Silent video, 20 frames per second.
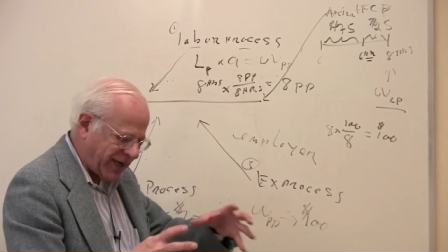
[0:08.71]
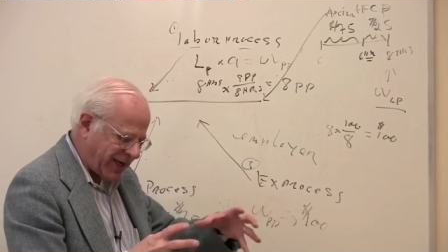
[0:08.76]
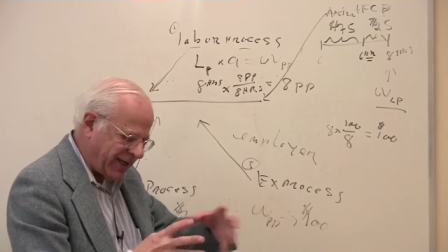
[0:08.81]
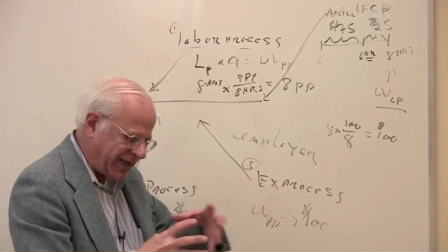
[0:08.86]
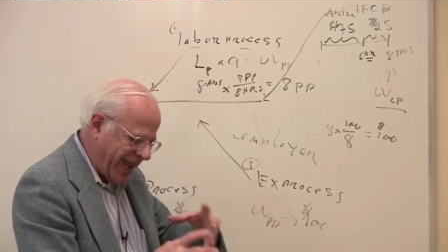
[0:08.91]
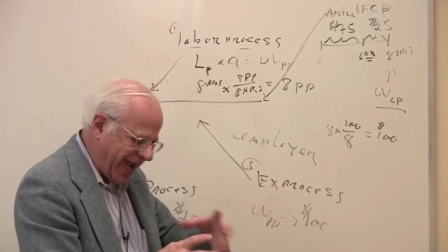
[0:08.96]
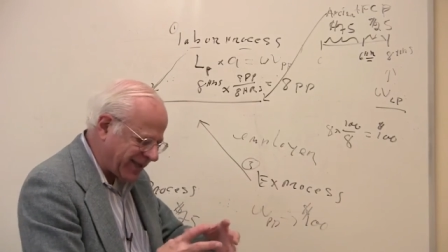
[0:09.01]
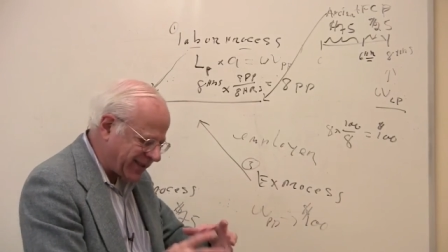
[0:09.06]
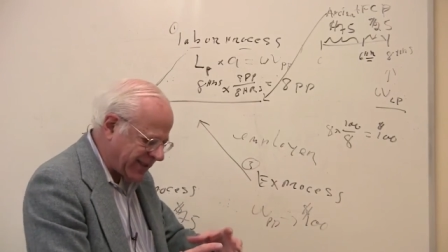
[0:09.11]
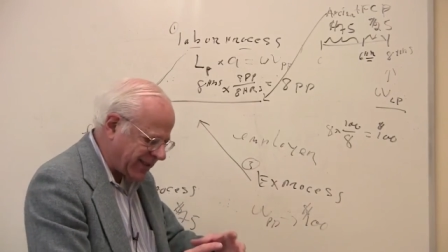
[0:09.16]

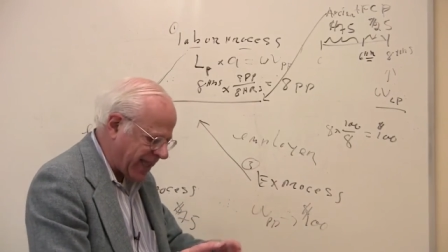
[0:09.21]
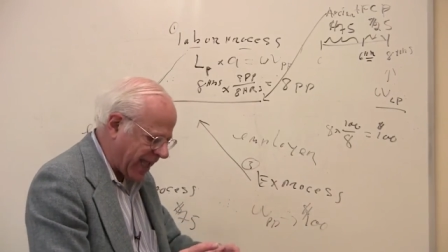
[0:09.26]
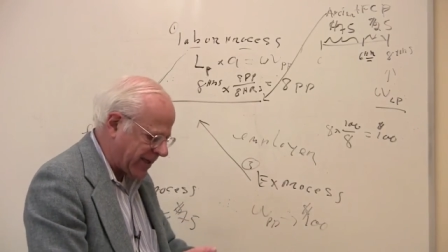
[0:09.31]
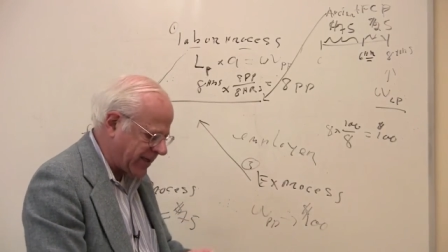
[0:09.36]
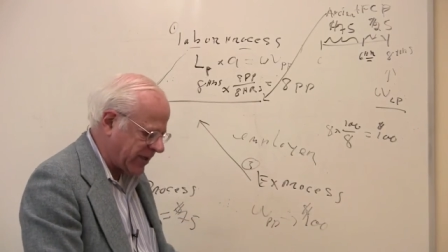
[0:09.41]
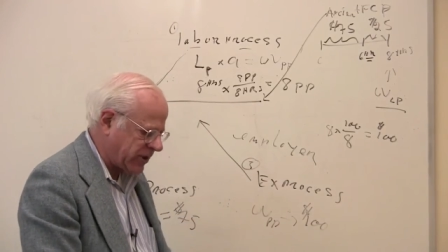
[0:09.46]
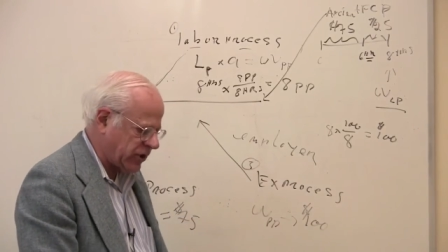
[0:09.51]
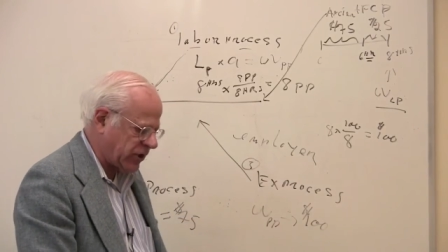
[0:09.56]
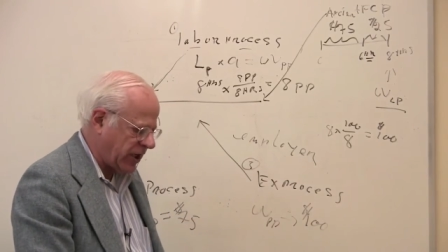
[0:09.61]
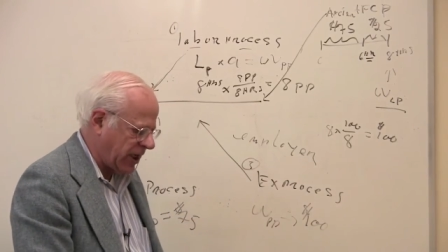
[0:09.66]
connect that
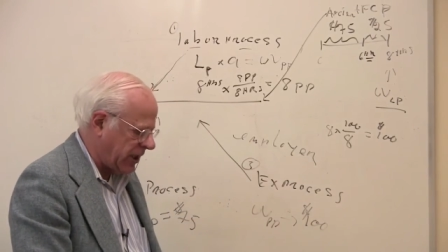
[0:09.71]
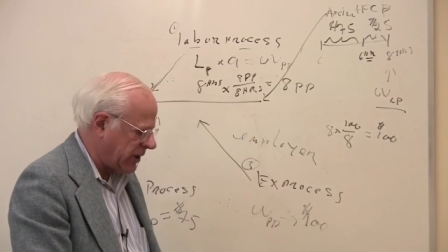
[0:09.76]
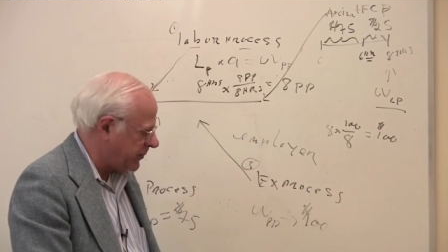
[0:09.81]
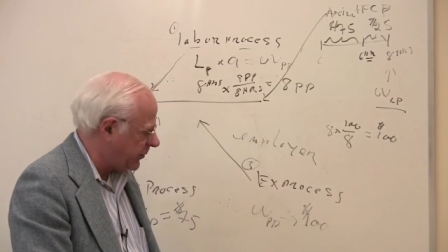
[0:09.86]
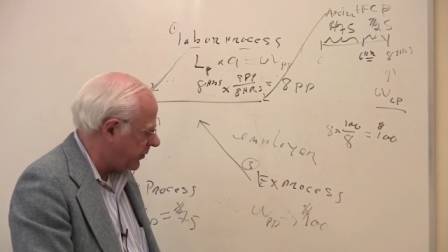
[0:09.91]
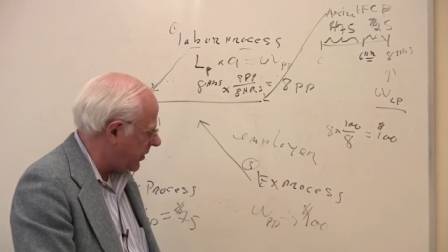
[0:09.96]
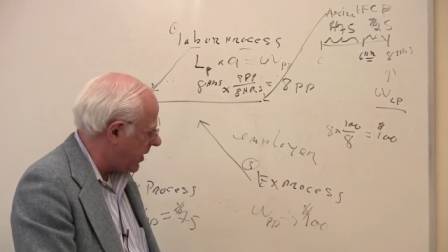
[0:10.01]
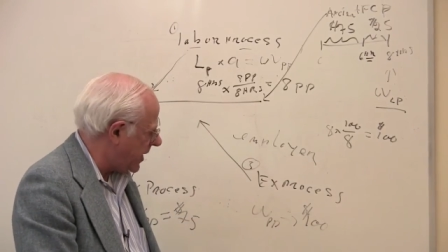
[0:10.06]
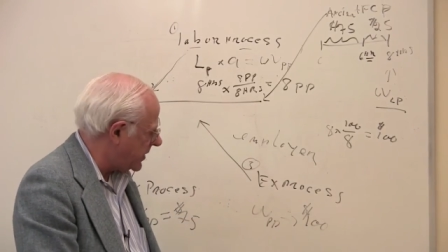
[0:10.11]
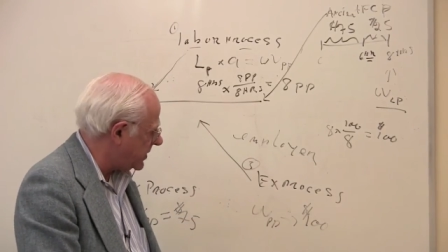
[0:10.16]
exchange
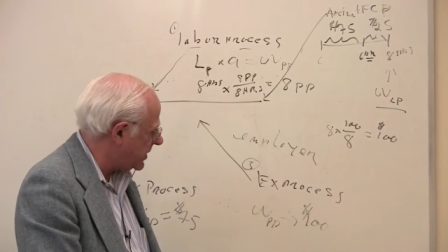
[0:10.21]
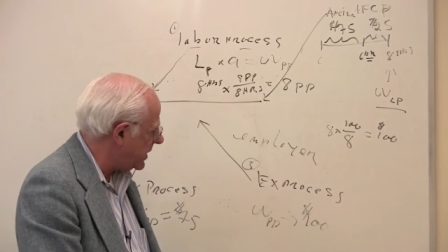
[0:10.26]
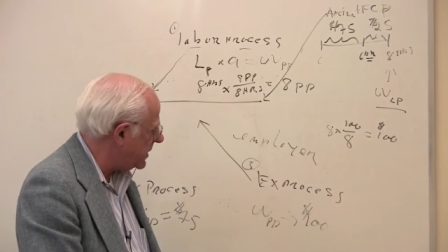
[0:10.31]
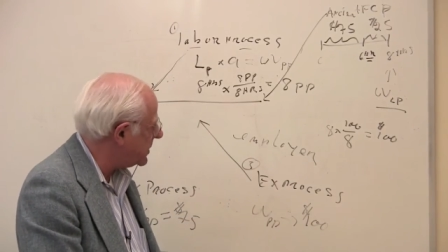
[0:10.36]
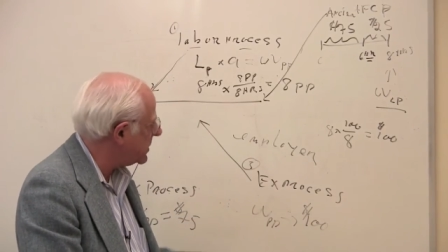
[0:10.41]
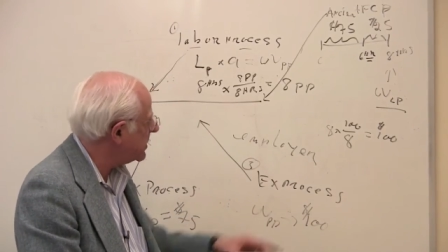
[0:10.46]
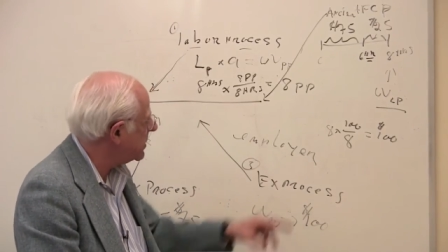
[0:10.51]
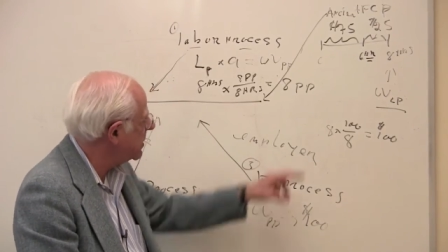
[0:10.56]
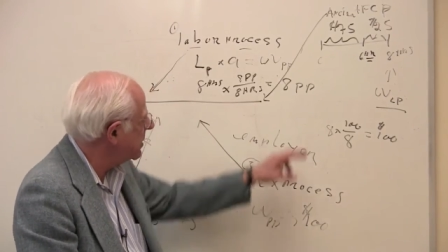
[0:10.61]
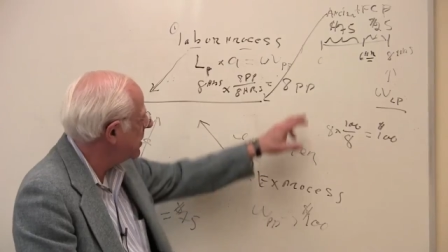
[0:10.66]

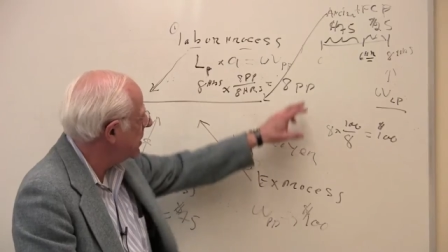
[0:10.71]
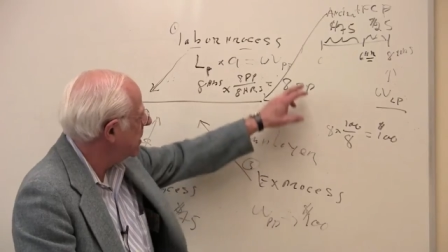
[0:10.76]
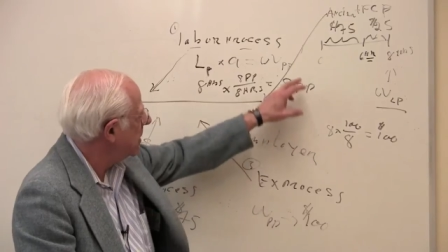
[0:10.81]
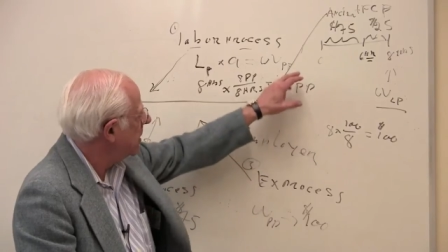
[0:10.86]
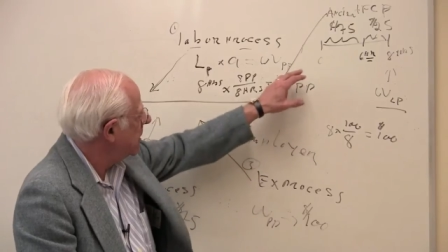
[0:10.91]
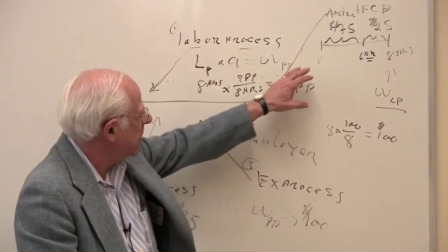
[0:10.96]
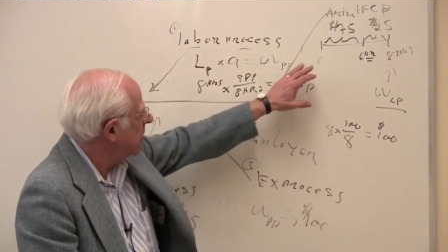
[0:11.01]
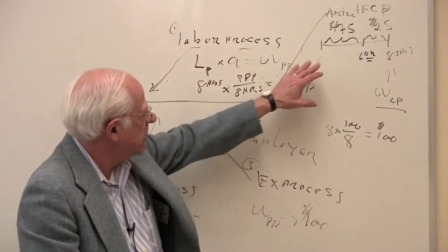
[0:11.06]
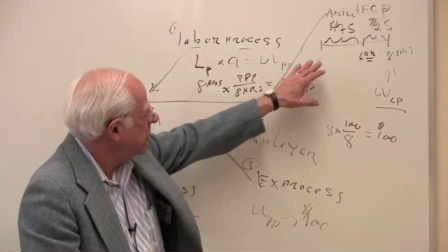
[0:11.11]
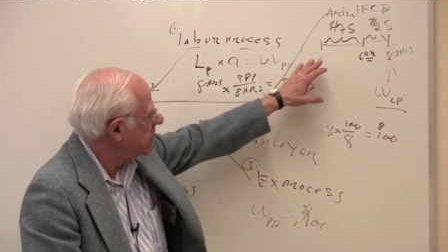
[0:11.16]
process
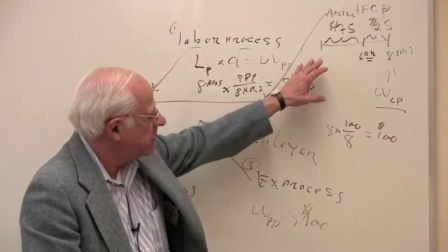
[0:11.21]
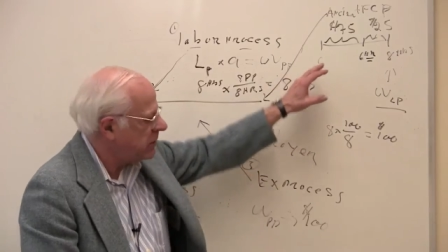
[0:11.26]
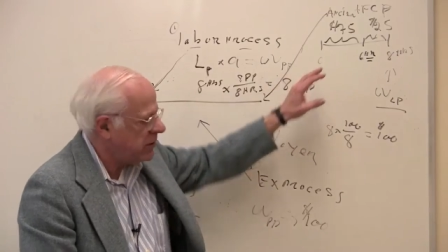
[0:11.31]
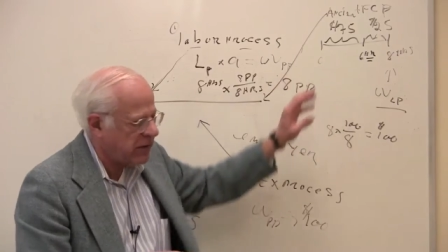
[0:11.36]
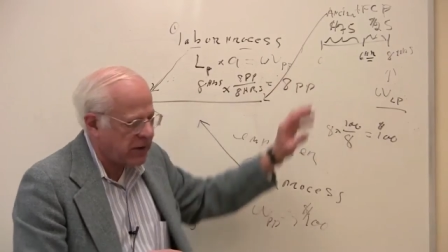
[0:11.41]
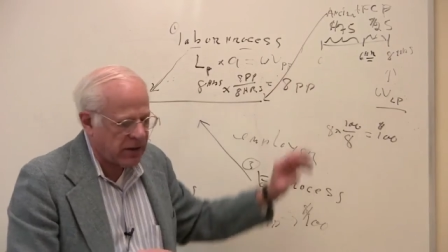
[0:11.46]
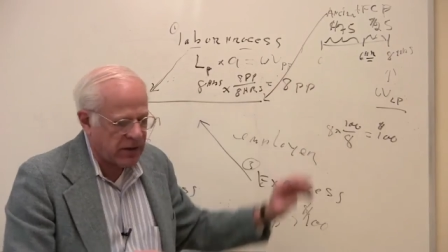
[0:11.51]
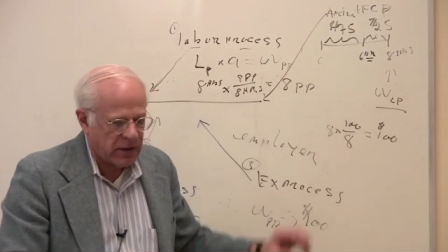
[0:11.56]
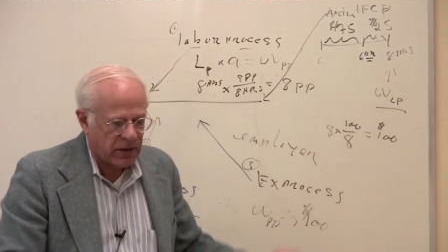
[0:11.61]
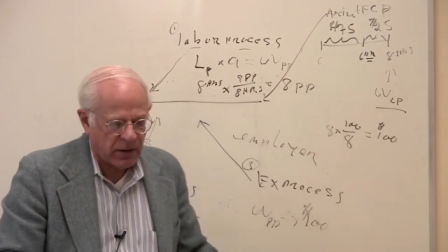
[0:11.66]
to
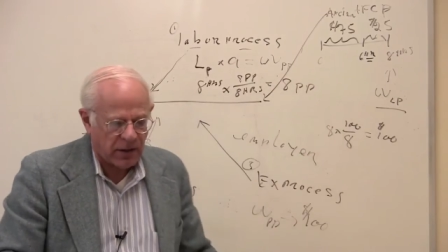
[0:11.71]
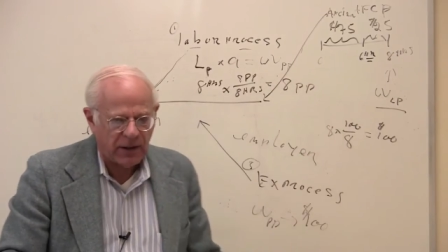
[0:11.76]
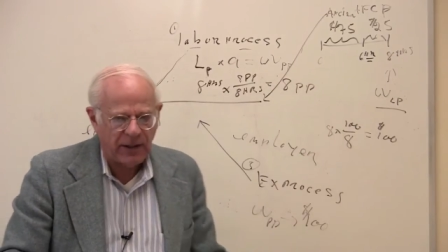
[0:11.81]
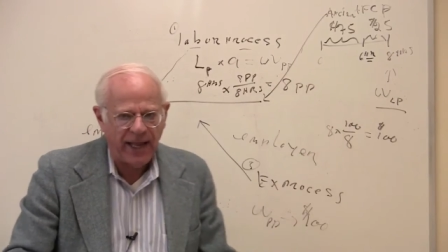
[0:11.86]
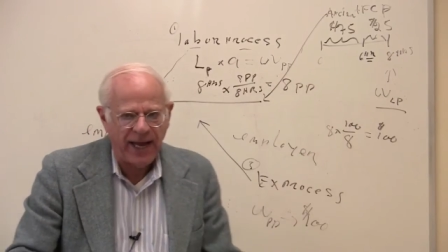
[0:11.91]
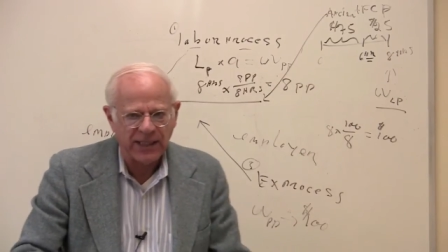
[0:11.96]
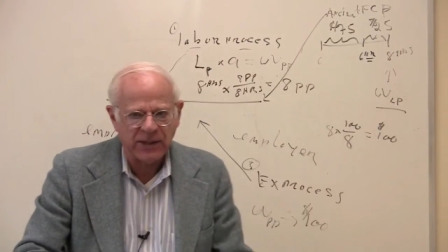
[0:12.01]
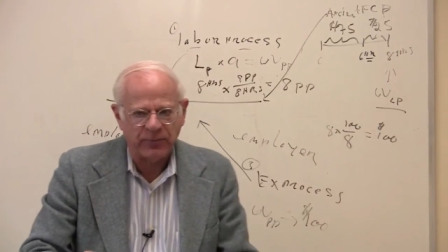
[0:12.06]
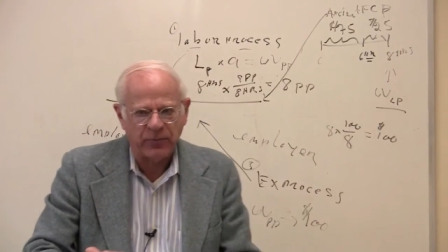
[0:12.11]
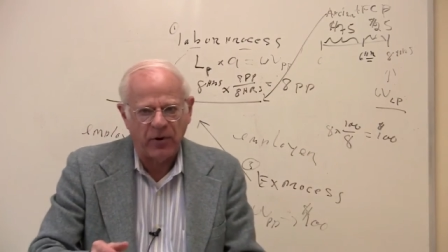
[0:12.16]
the
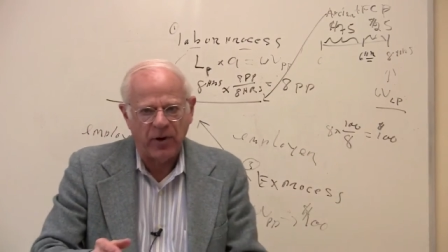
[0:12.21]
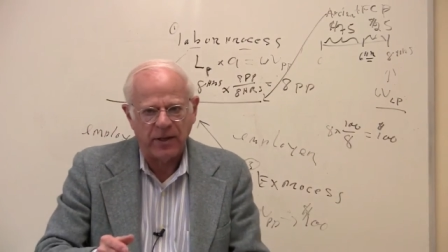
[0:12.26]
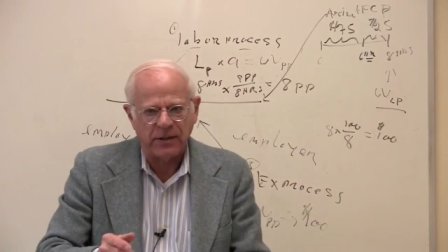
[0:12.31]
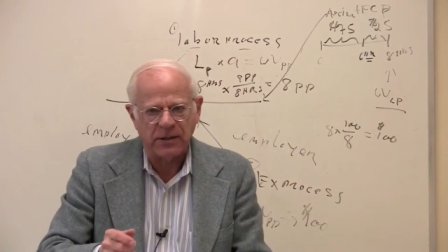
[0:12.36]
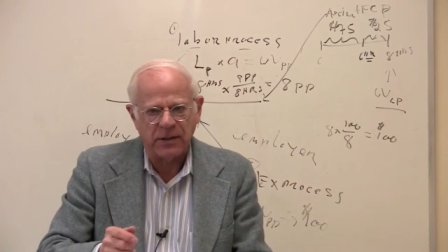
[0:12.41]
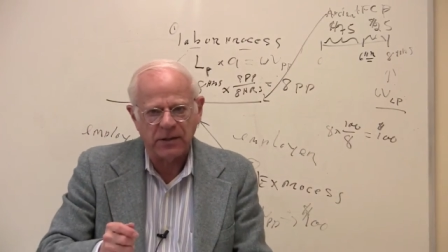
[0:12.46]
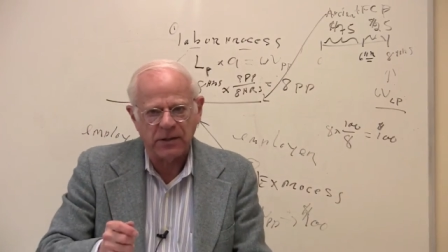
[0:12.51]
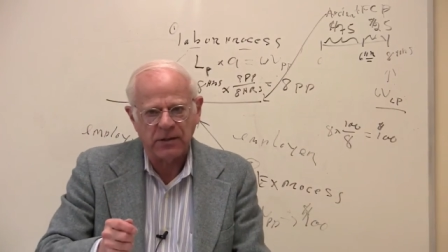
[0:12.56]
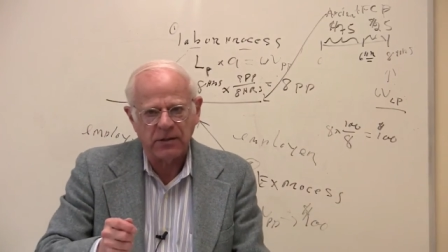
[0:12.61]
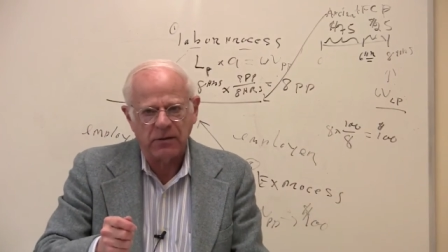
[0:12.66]
class
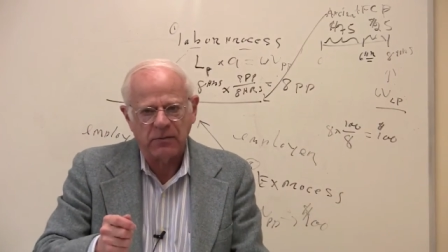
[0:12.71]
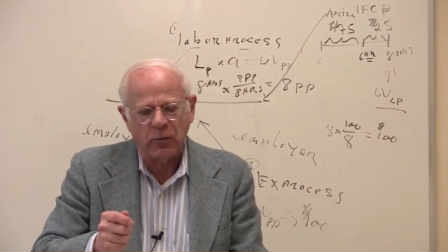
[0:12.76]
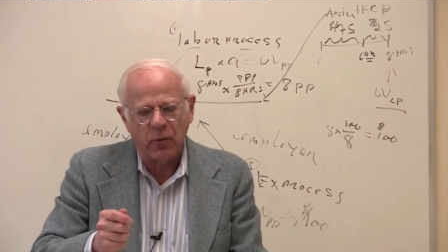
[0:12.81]
process.